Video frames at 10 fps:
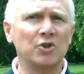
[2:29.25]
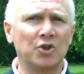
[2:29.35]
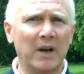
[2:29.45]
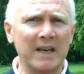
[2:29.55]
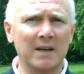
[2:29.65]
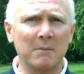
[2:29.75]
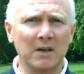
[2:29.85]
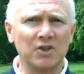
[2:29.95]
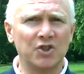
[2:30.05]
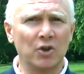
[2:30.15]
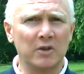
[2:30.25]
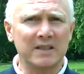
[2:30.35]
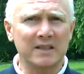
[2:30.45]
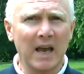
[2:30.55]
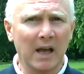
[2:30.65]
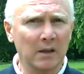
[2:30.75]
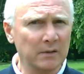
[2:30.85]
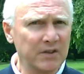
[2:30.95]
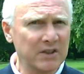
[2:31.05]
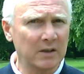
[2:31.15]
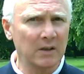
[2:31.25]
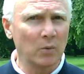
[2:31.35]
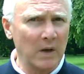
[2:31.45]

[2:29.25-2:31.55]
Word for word: trade amongst yourselves